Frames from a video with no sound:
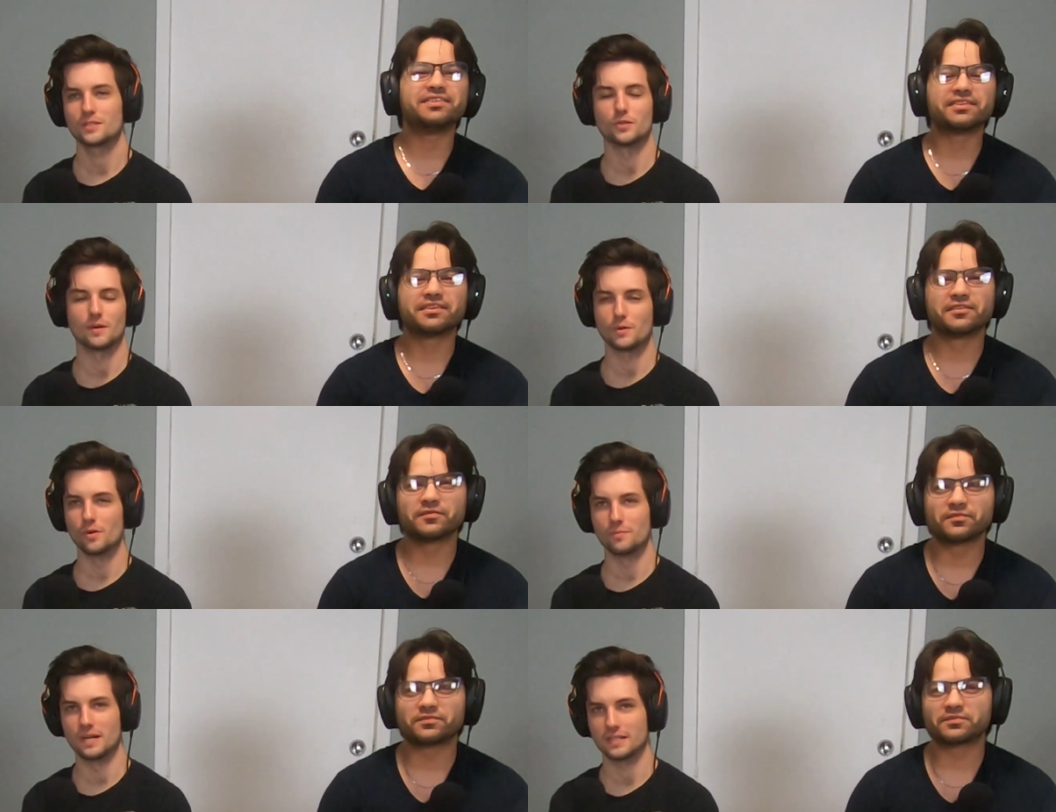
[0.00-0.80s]
Speaker 1: Dude, I'm
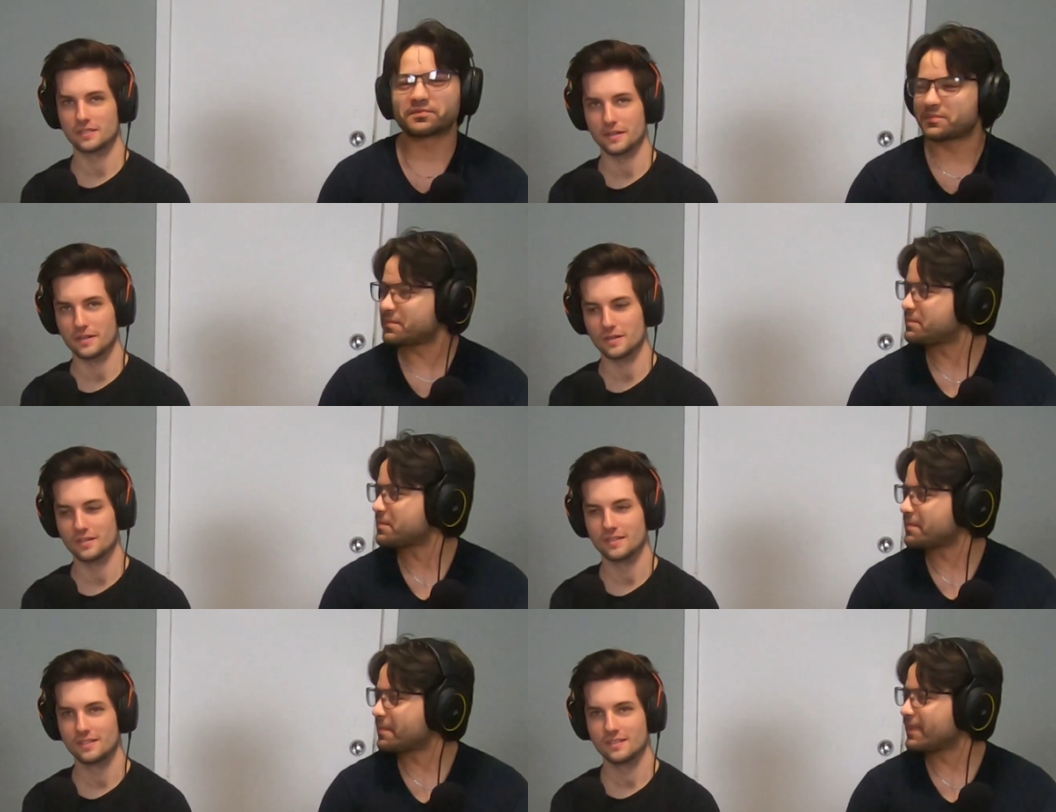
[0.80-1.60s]
going back
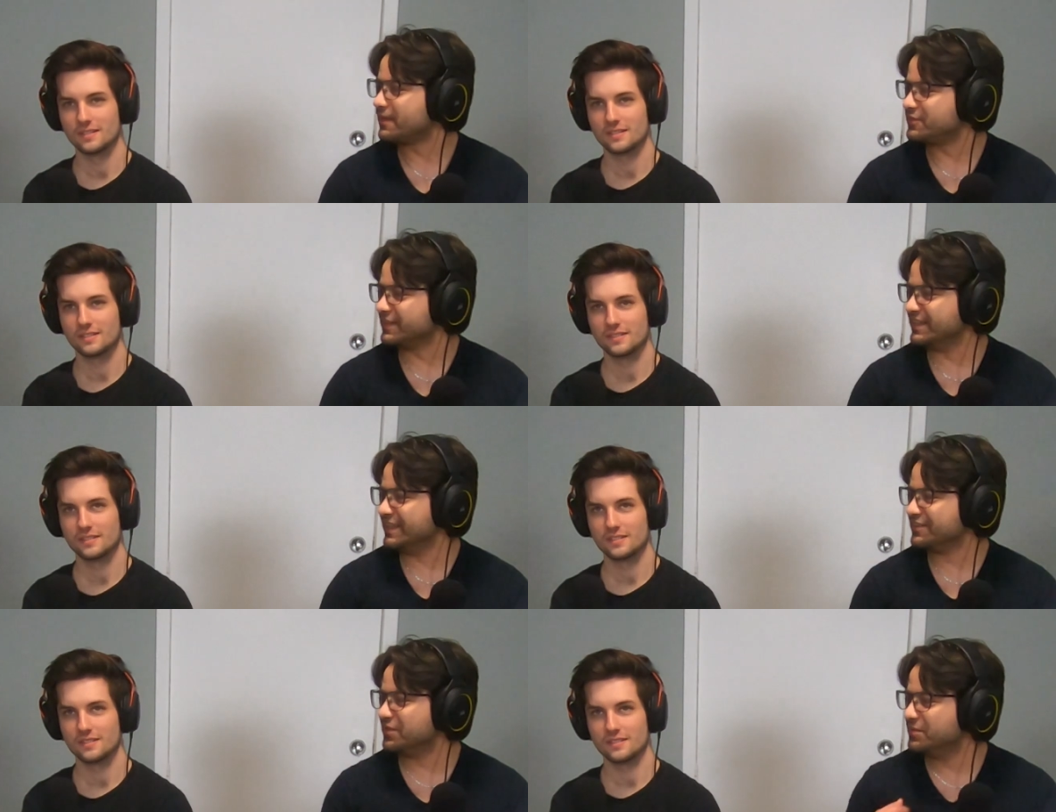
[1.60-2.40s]
there
Speaker 2: to get the
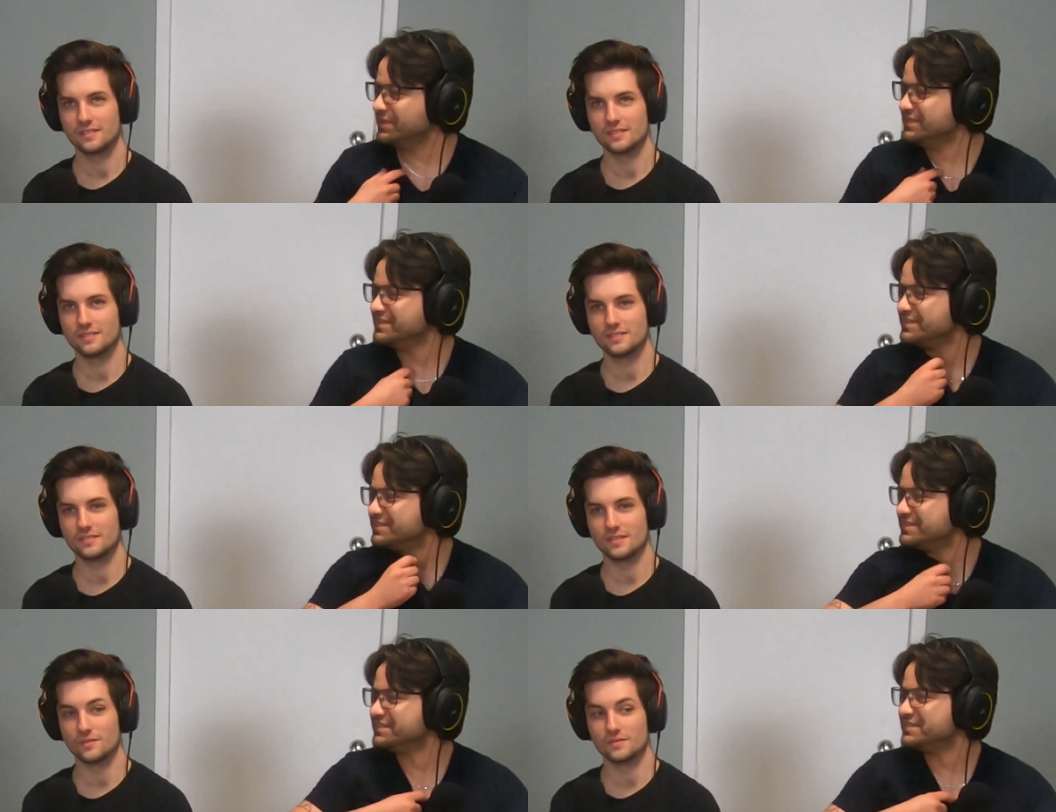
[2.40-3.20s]
Nezuko one?
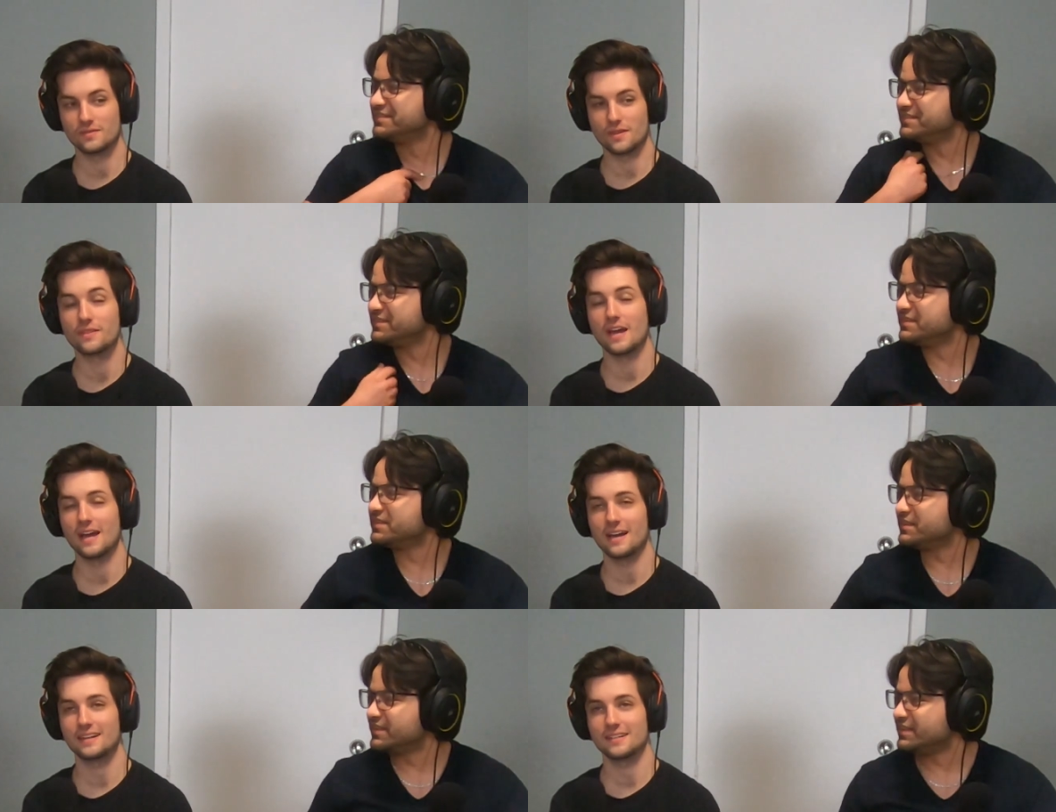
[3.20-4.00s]

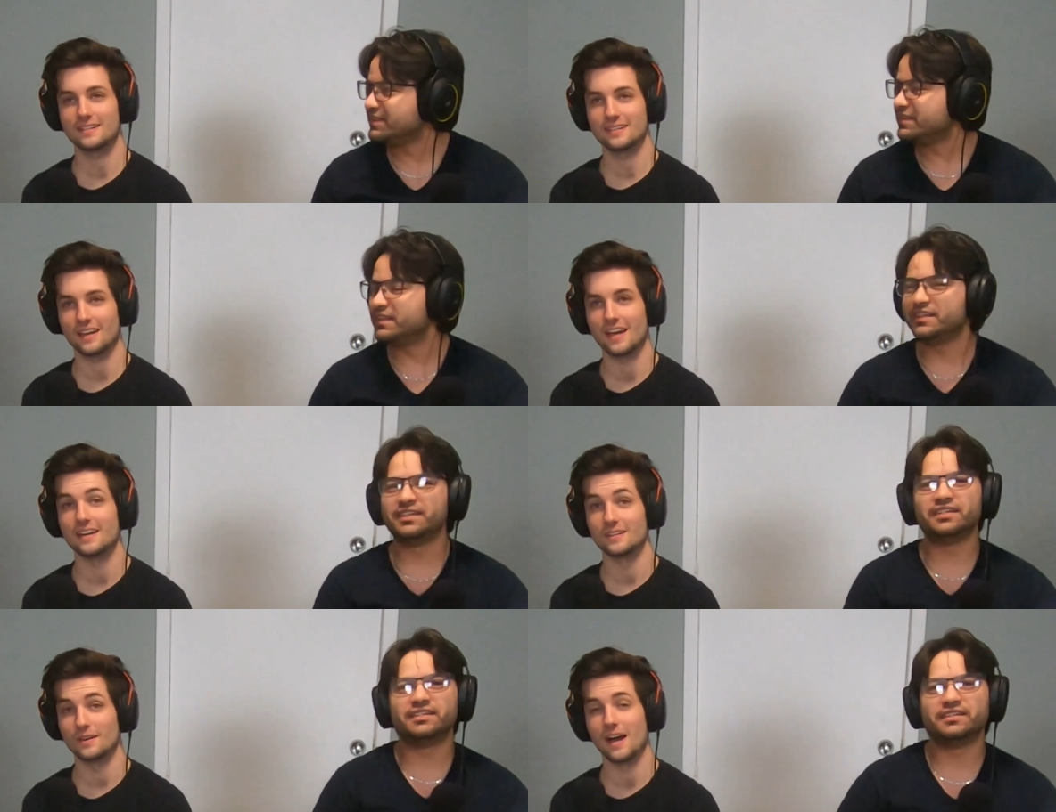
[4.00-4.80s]
Speaker 1: That
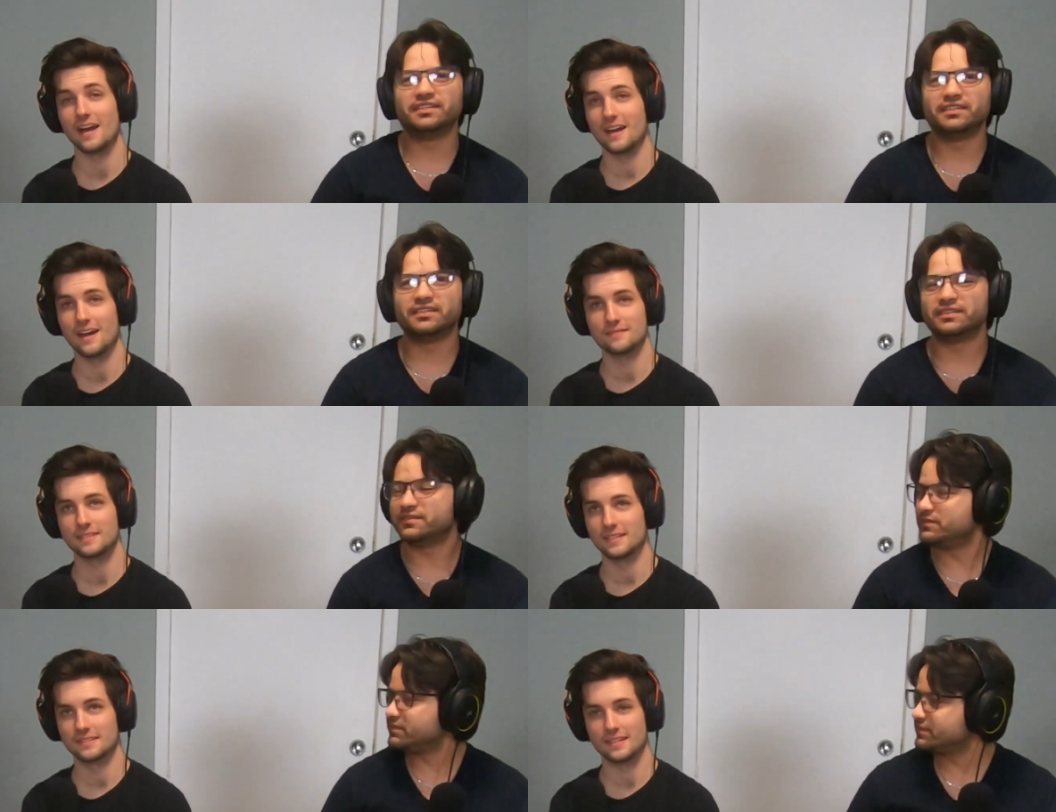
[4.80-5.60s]
and I have
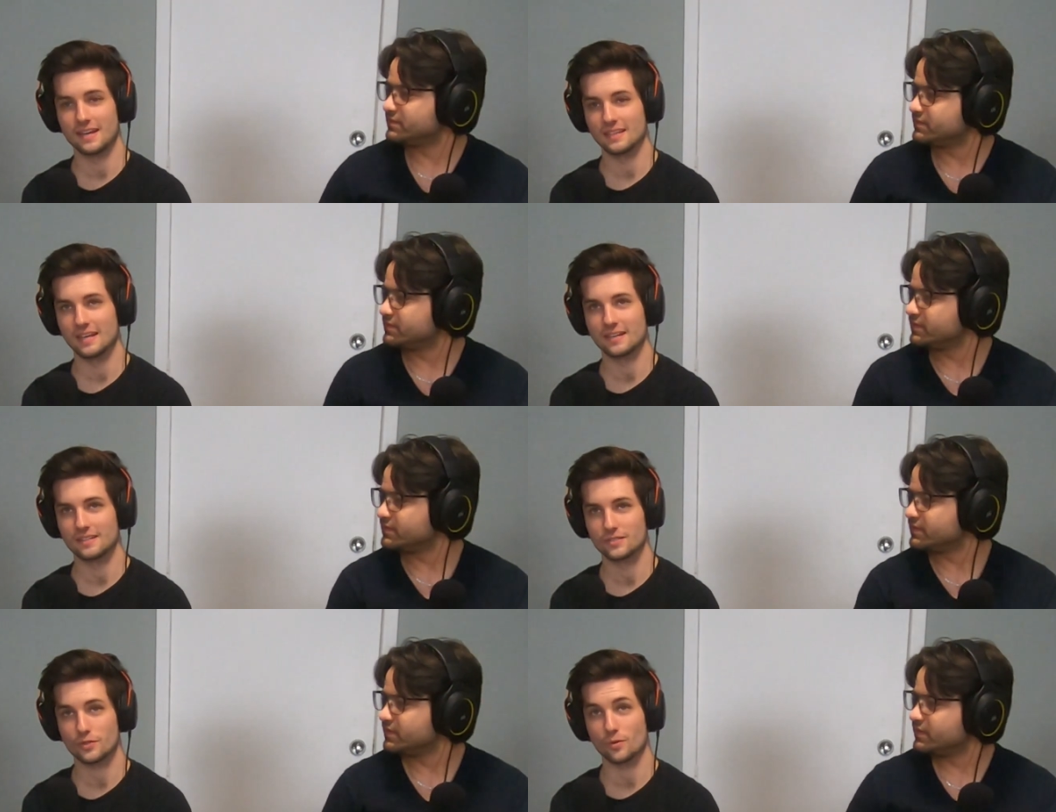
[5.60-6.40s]
to get that
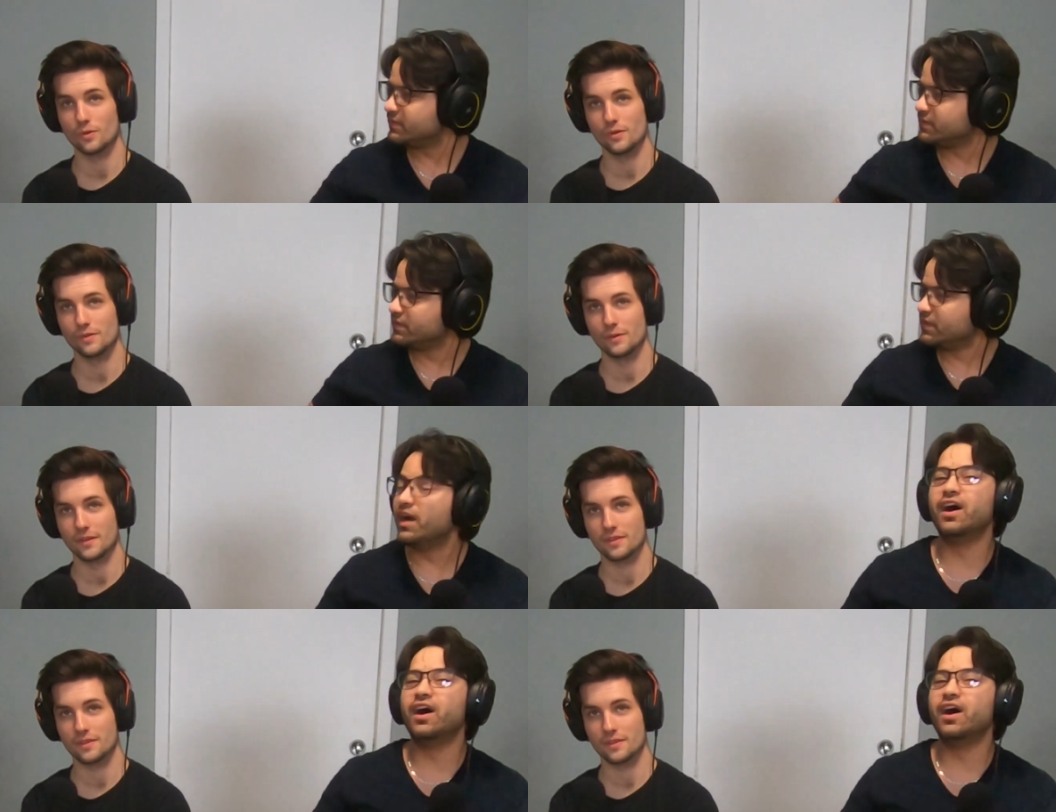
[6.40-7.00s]
like scroll with